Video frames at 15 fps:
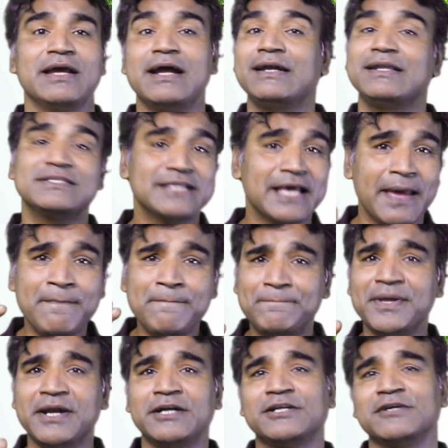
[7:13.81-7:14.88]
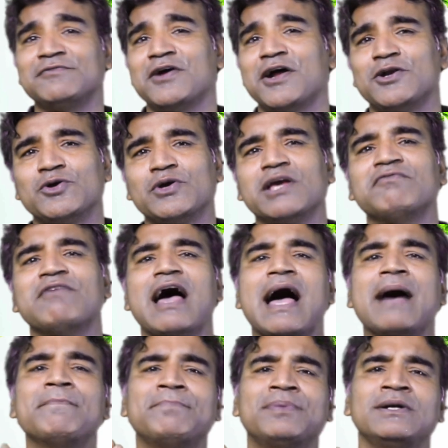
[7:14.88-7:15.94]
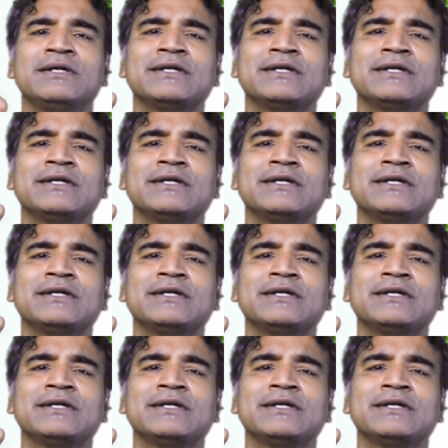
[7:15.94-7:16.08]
It is imperative to give ample